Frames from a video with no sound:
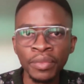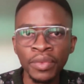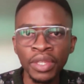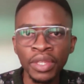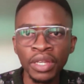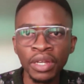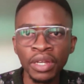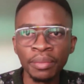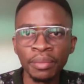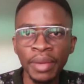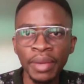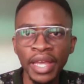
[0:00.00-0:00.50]

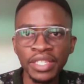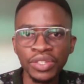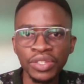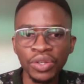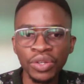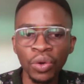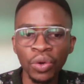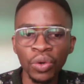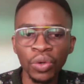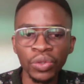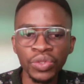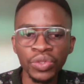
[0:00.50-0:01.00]
as a
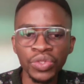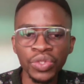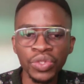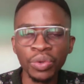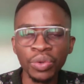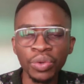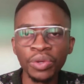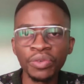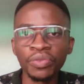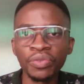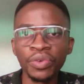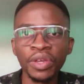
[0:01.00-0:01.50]
whole. So if
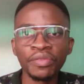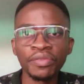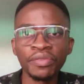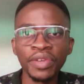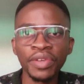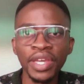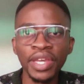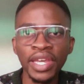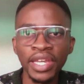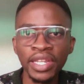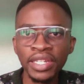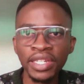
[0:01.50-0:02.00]
we have
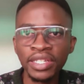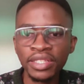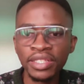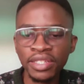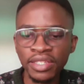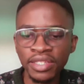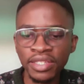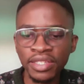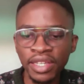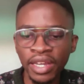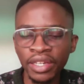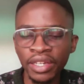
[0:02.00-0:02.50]
any
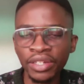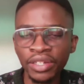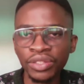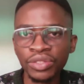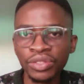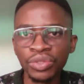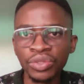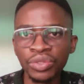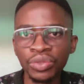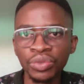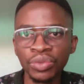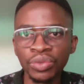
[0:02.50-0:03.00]
desire
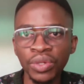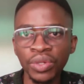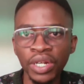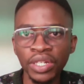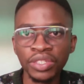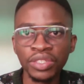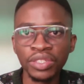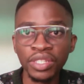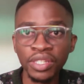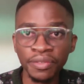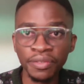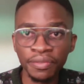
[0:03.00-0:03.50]
to
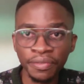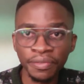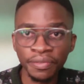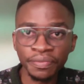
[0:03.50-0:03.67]
achieve